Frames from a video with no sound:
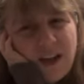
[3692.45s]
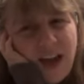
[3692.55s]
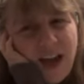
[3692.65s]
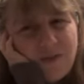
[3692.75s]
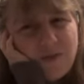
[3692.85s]

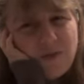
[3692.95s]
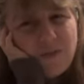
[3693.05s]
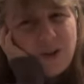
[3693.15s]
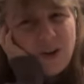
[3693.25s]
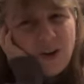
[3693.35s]
have to have
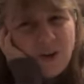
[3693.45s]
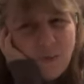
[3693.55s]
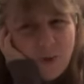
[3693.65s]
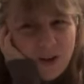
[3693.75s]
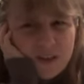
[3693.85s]
been hurt
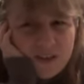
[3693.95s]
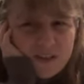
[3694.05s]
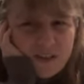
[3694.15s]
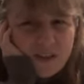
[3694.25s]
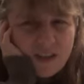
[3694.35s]
worse